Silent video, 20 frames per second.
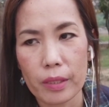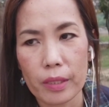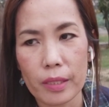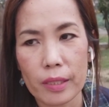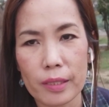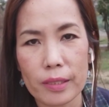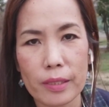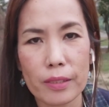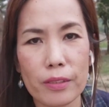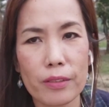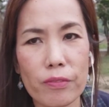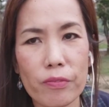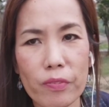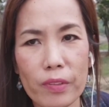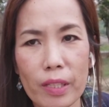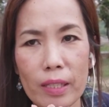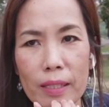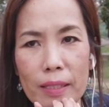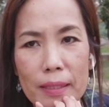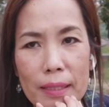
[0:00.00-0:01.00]
it's a good
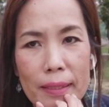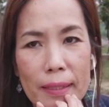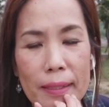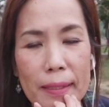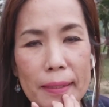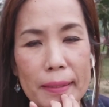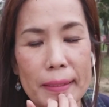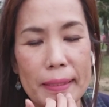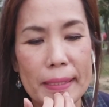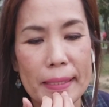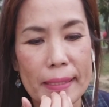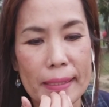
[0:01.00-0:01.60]
feeling that